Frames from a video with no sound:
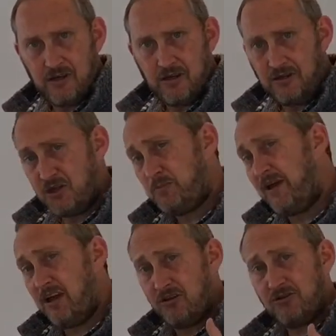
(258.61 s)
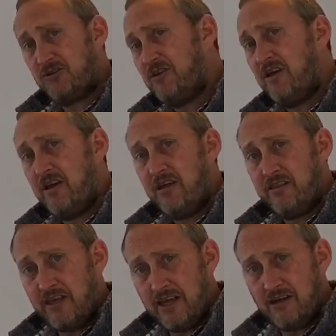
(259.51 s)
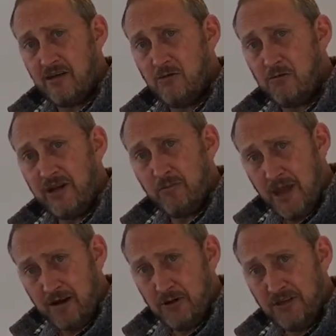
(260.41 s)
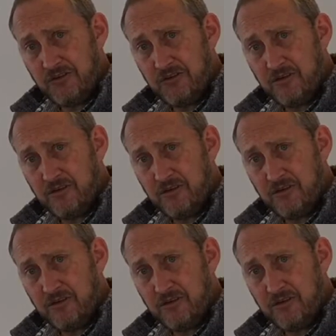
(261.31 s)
Your spouse then remarries.